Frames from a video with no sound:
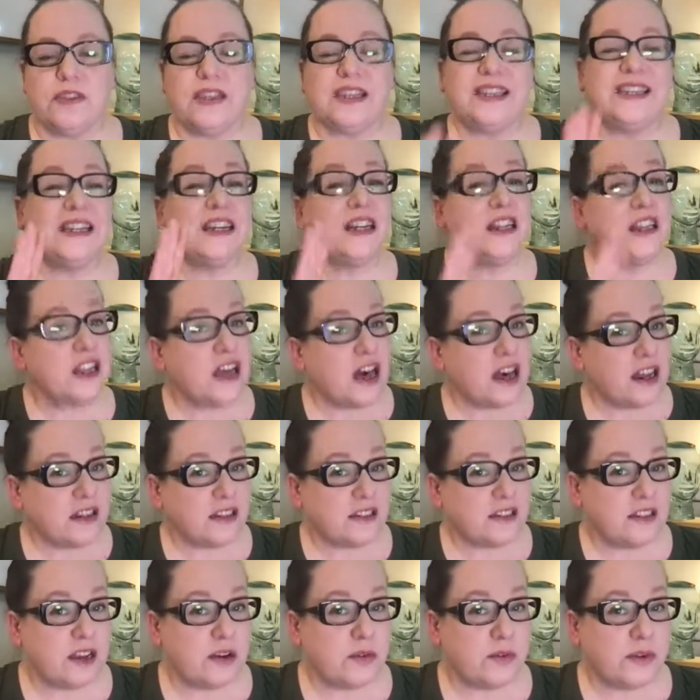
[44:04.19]
They did a lot of
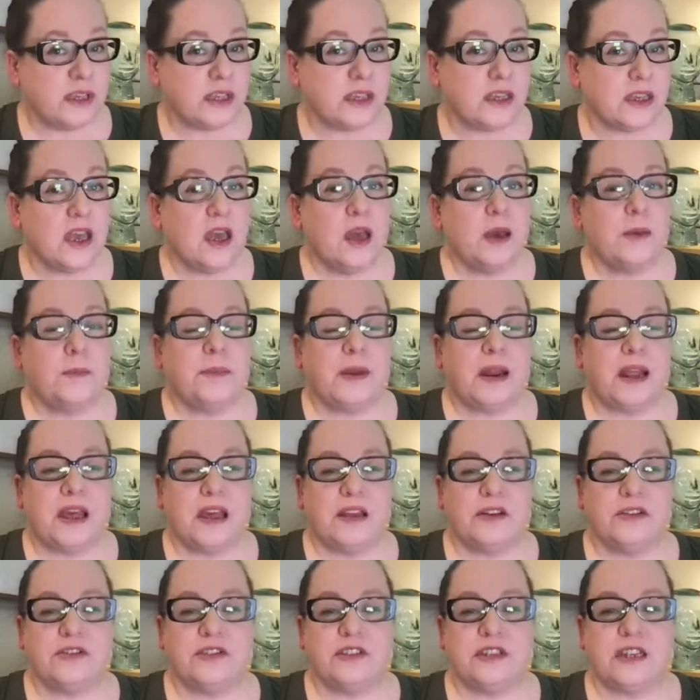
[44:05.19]
sewing, but I
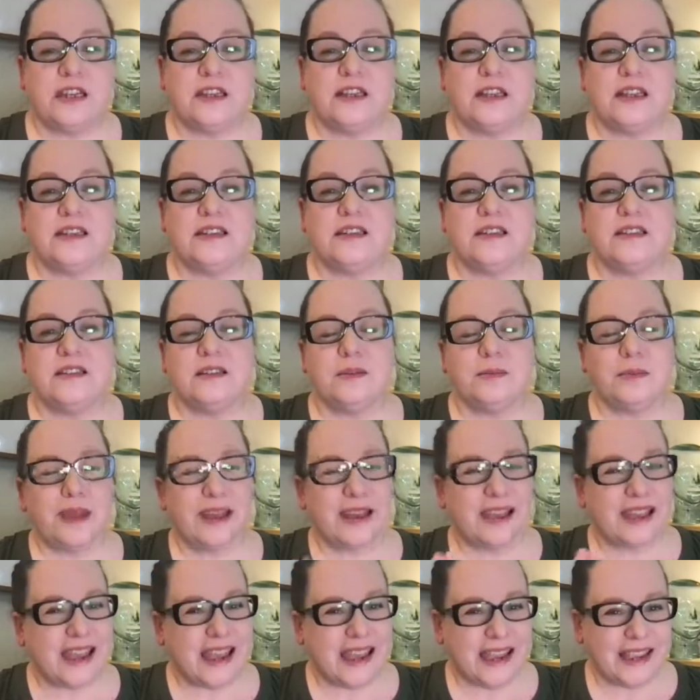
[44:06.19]
understand they did some
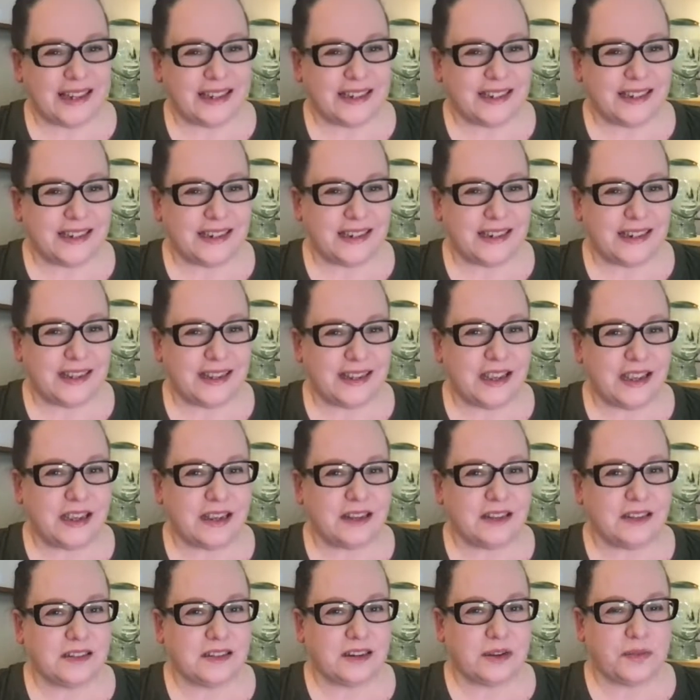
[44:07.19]
like hand knitting
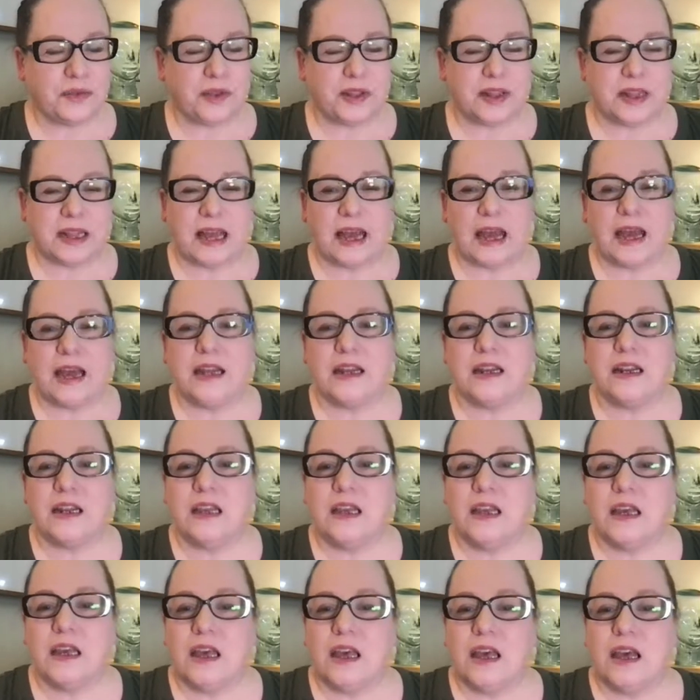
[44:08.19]
and stuff like that.
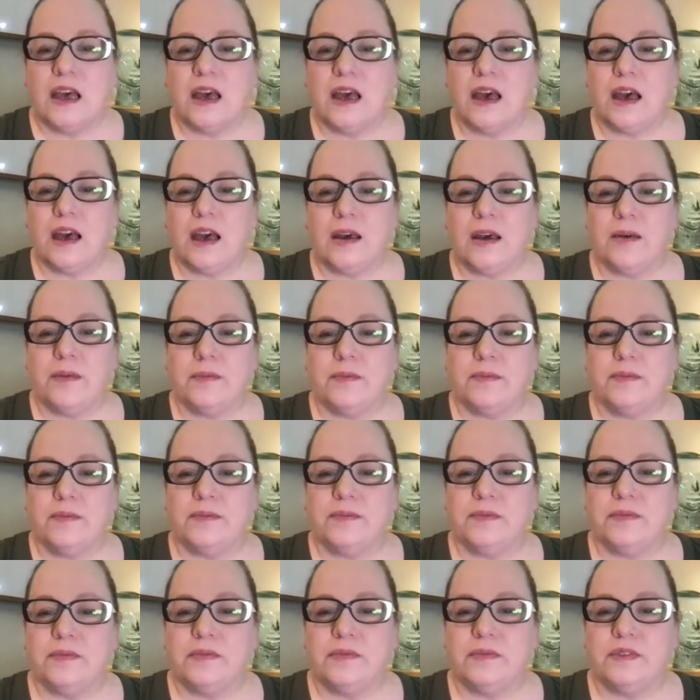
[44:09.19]

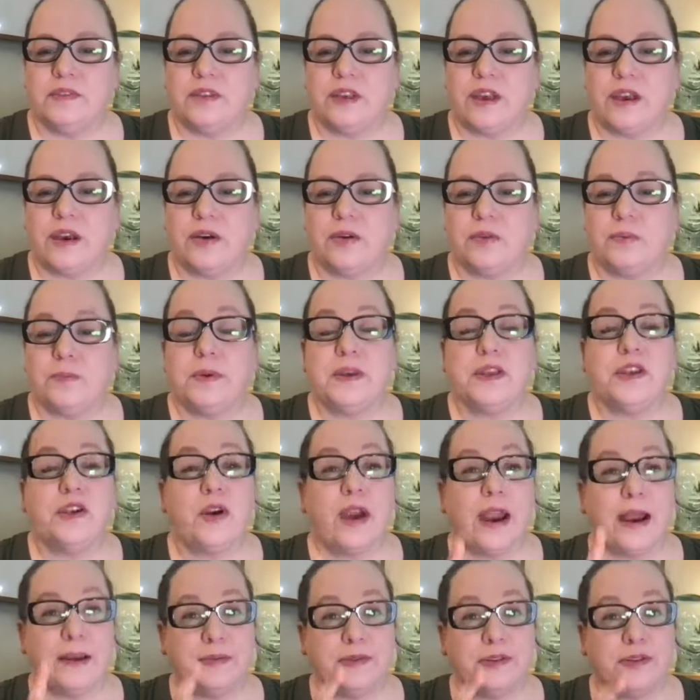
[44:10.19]
But you're
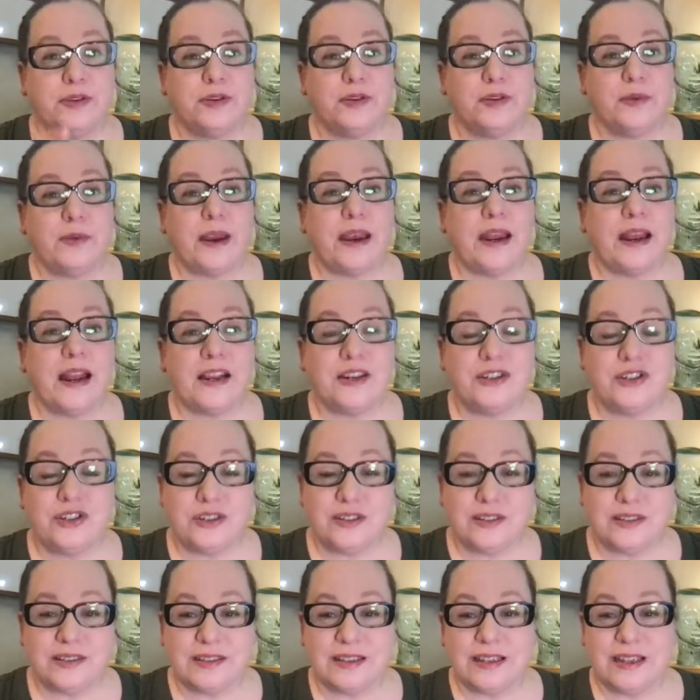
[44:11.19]
absolutely right. I
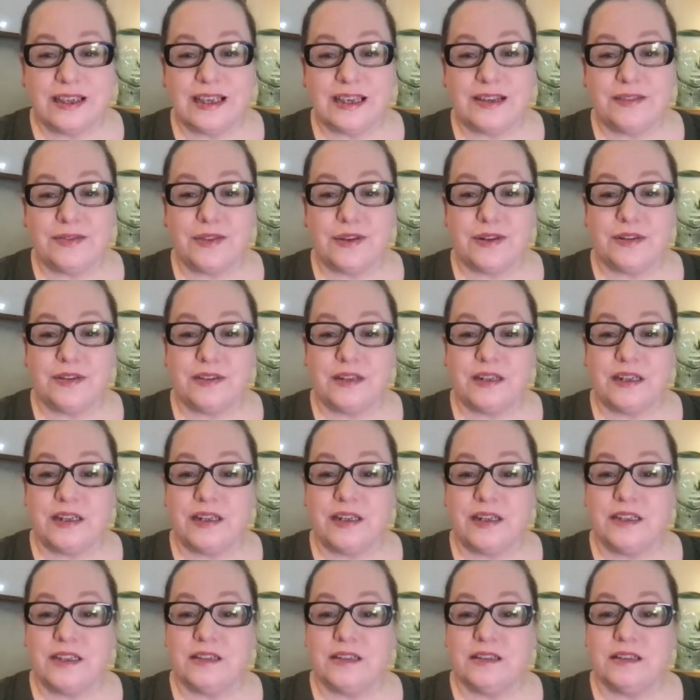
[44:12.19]
should see if there's
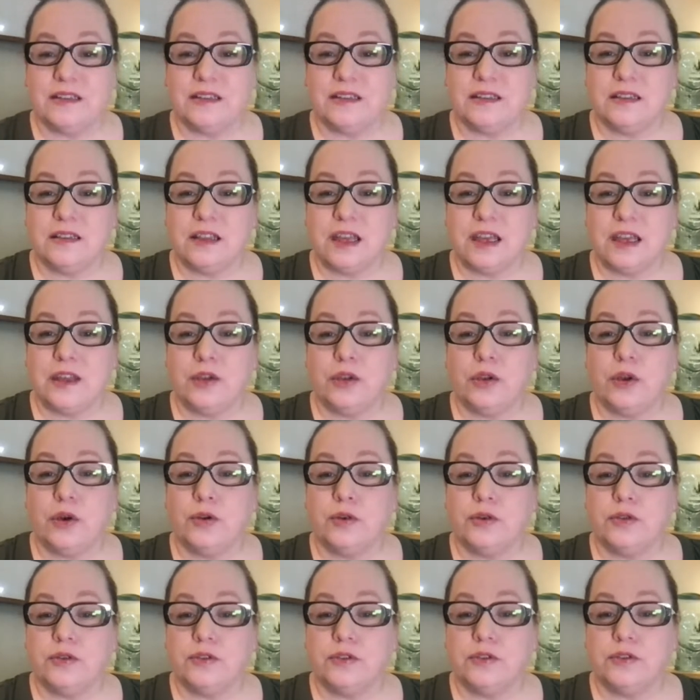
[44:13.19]
any like
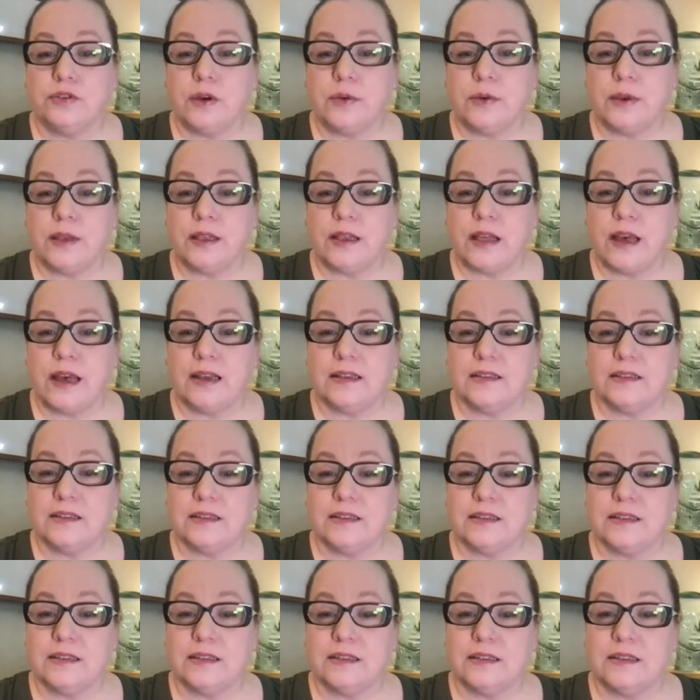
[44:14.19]
local sewing
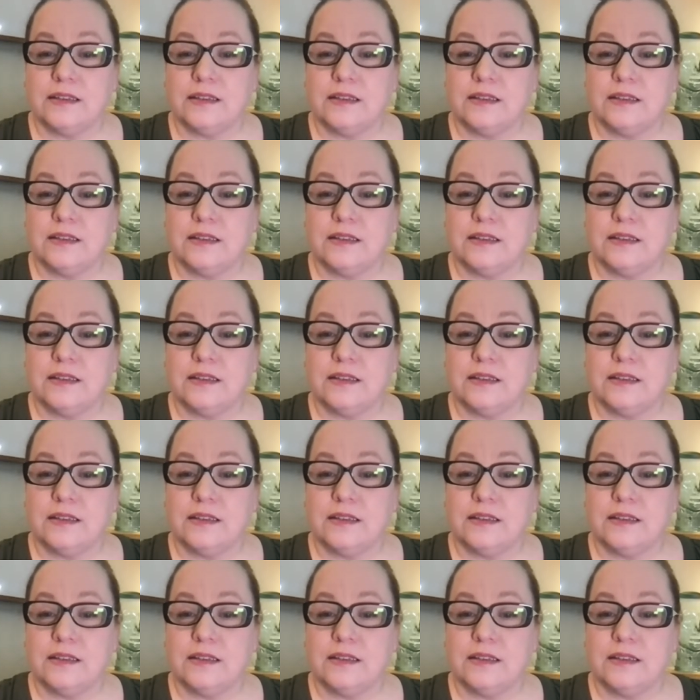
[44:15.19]
classes.